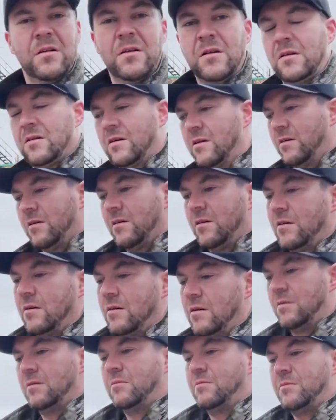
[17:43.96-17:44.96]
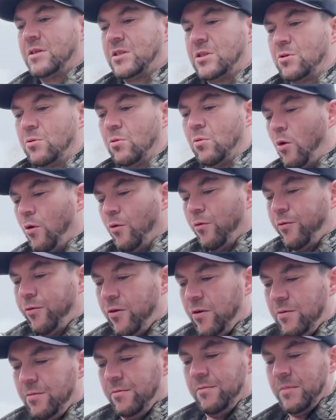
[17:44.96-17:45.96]
Going through. Mr. Wharf,
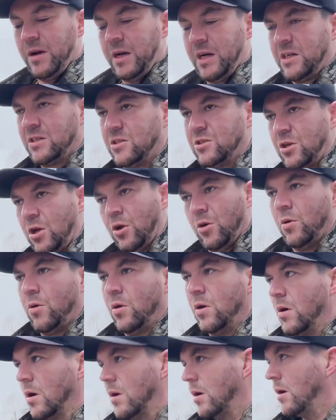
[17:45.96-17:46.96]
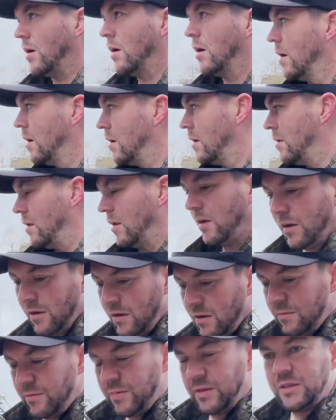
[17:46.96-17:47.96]
make it so.
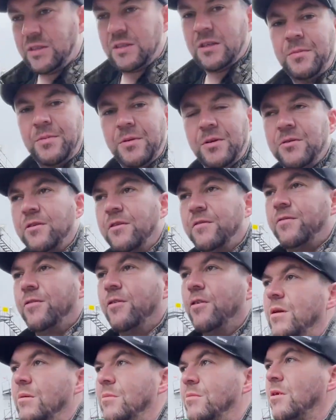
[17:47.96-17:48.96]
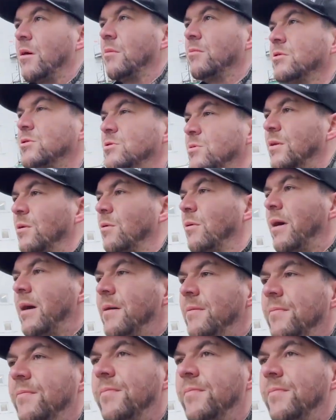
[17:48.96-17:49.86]
A bit slippy underfoot on them cobbles when they're wet.